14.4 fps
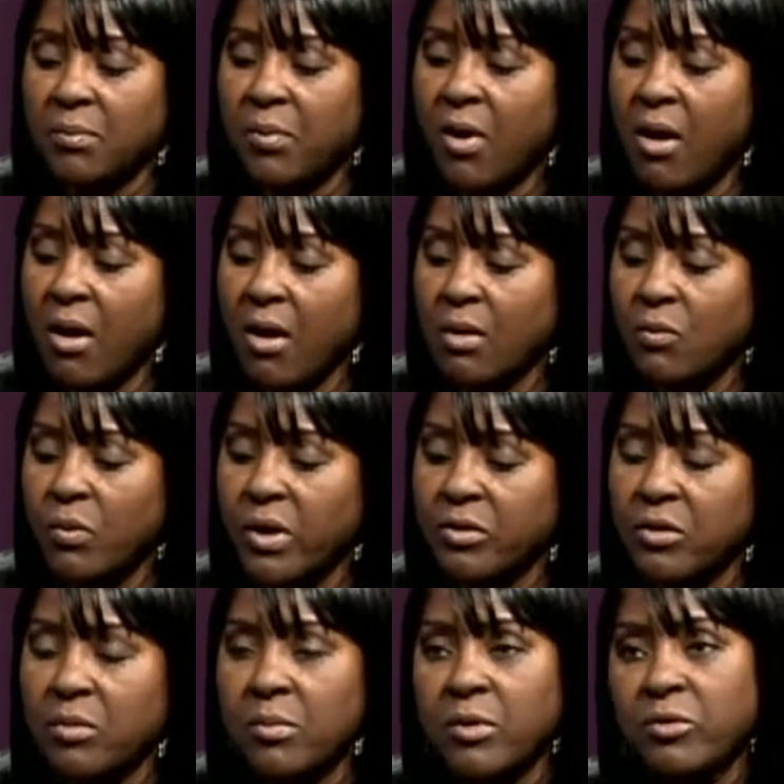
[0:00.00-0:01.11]
par with
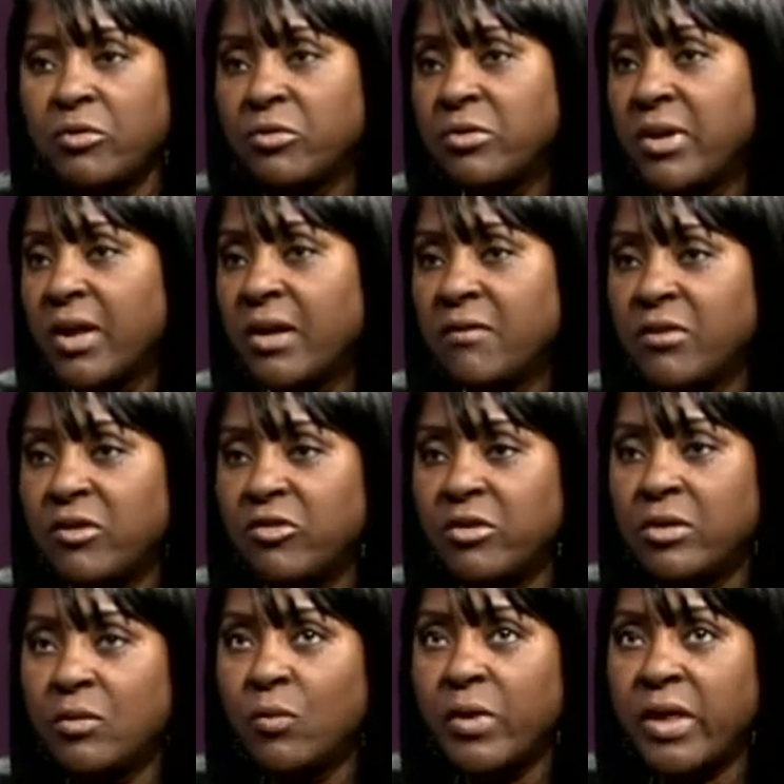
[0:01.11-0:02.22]
commercial
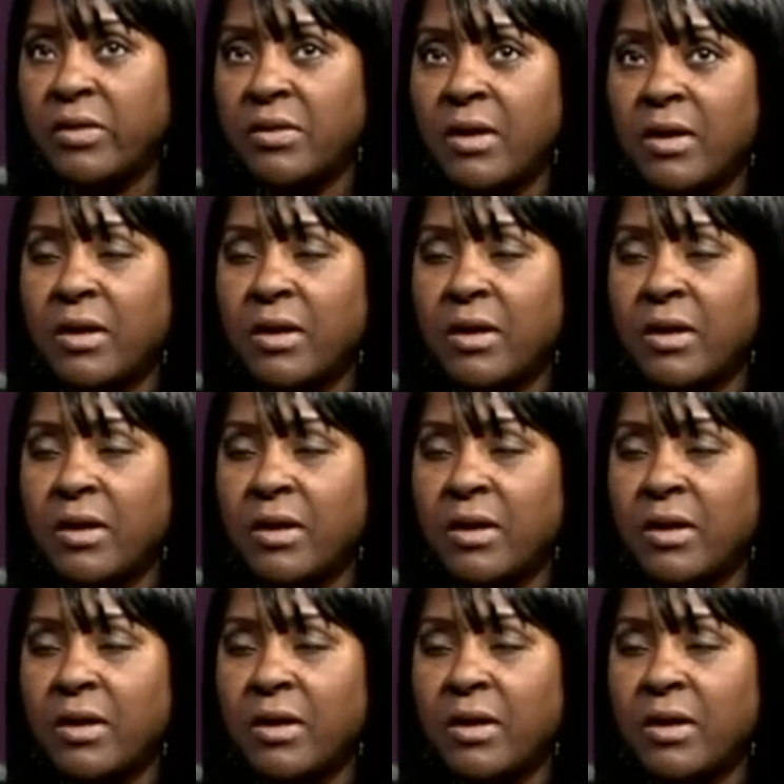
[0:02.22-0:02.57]
television, with